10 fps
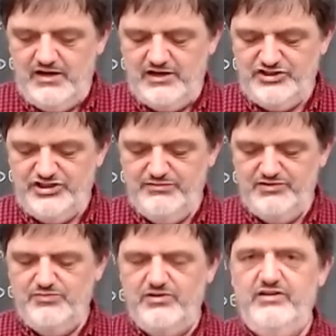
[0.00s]
and she
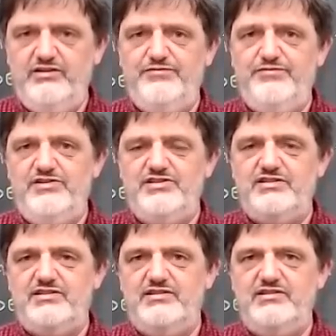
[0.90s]
was one of the
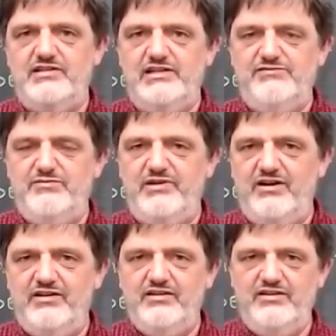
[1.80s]
first Native
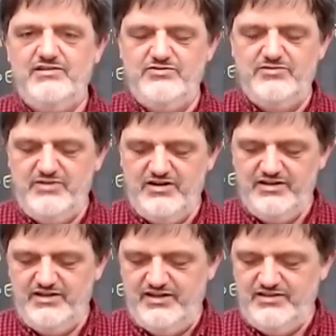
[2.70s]
Americans or
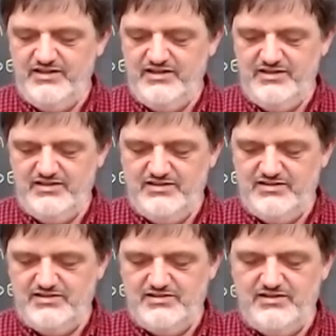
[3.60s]
American
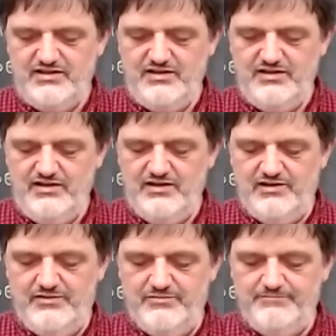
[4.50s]
Indians.
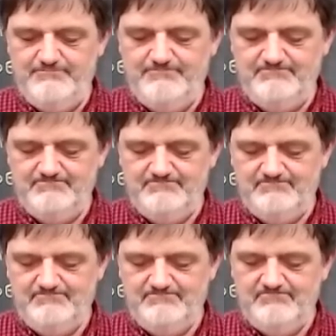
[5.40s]
Um,
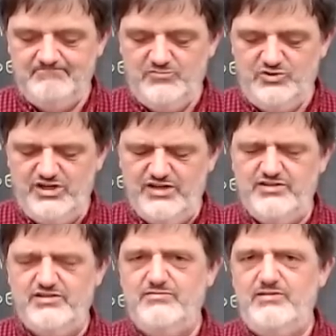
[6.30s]
she
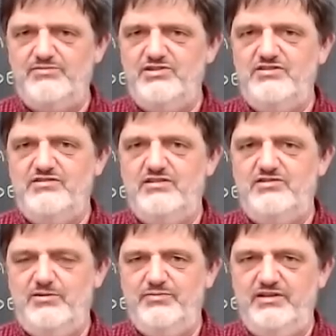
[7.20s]
also sometimes uses
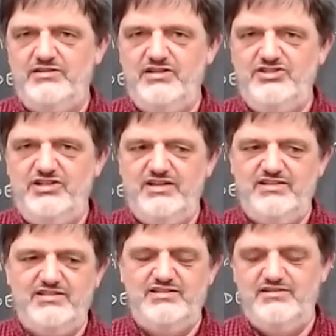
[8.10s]
the term
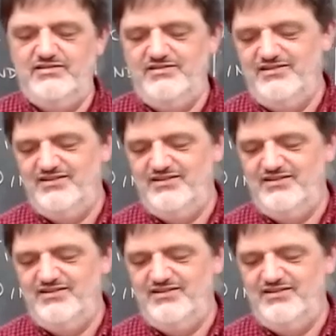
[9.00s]
indigenous,